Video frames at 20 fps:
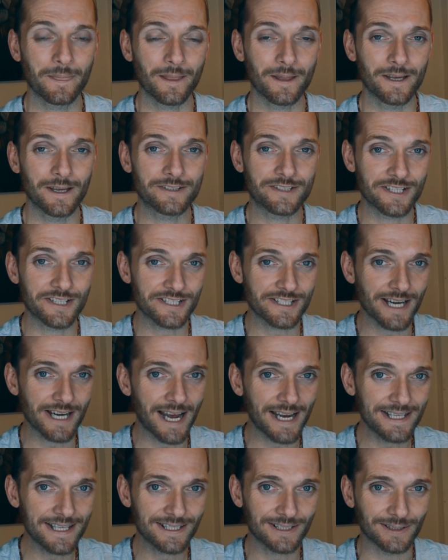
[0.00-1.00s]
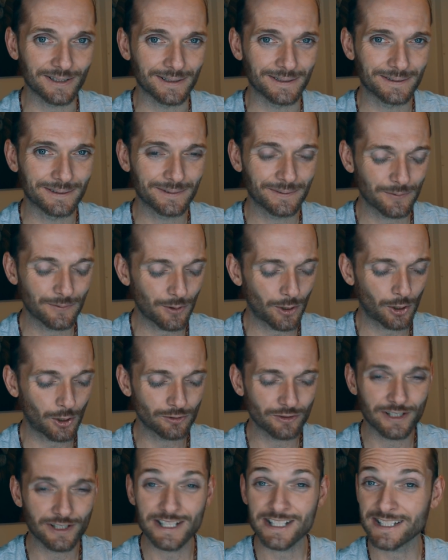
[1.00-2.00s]
a societal or
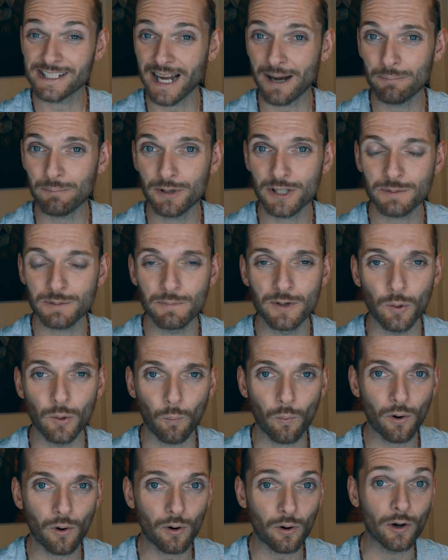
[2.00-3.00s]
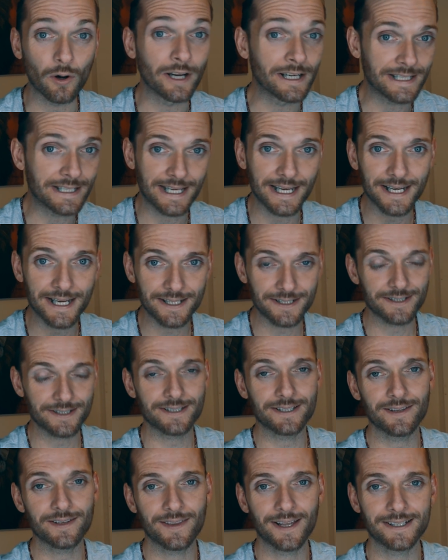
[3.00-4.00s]
an establishment war
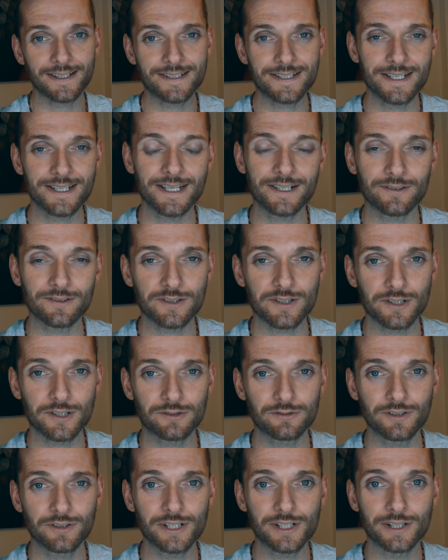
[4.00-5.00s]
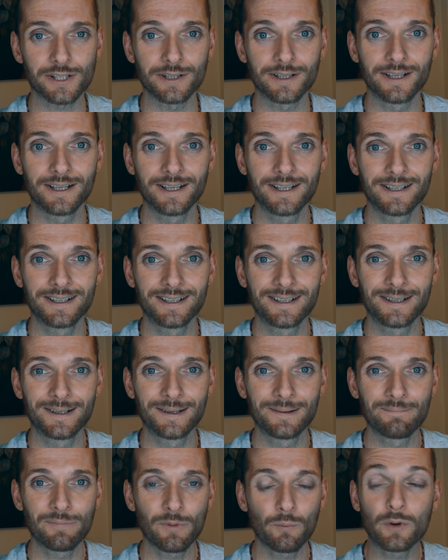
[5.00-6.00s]
against that sacred secretion,
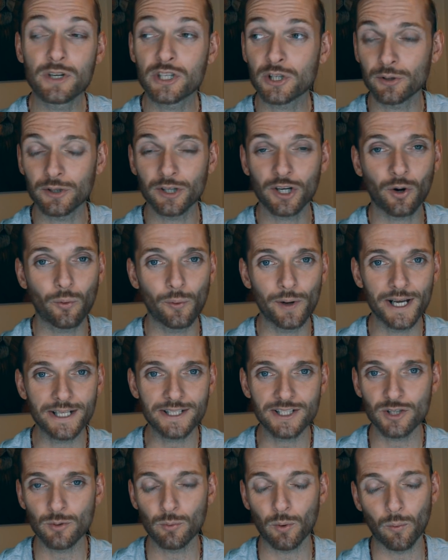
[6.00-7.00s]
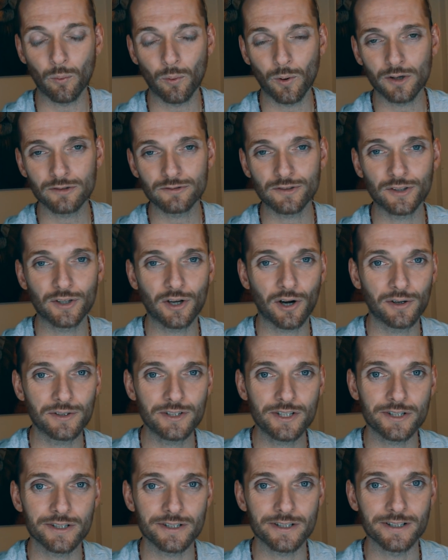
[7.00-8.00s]
which could equate to a war on
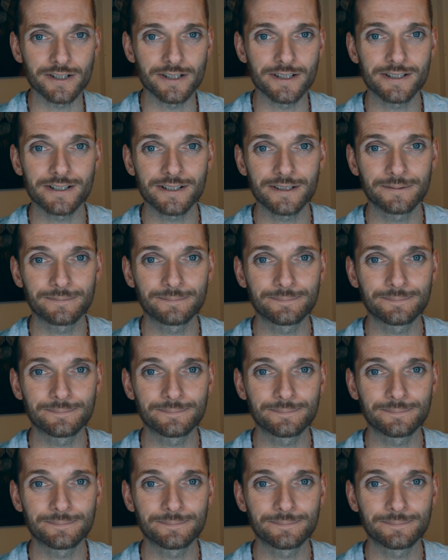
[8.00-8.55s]
consciousness.